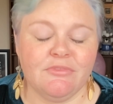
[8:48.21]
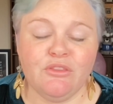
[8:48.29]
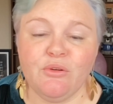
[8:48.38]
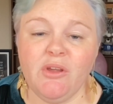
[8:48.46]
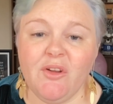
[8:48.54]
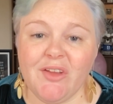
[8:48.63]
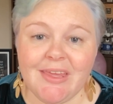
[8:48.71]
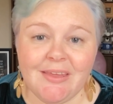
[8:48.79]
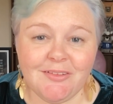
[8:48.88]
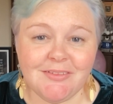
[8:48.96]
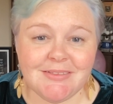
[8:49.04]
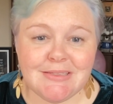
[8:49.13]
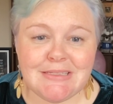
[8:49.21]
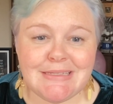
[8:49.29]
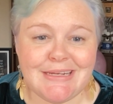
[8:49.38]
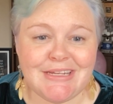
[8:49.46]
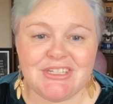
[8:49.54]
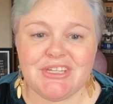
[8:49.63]
through your heels
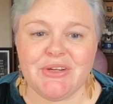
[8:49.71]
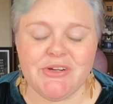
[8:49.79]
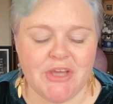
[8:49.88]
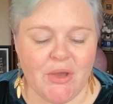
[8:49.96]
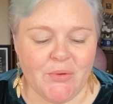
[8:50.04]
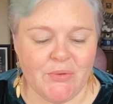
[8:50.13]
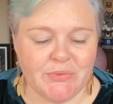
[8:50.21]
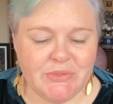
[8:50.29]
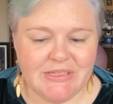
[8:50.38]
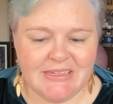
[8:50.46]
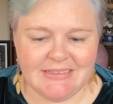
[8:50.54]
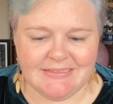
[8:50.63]
and into your toes.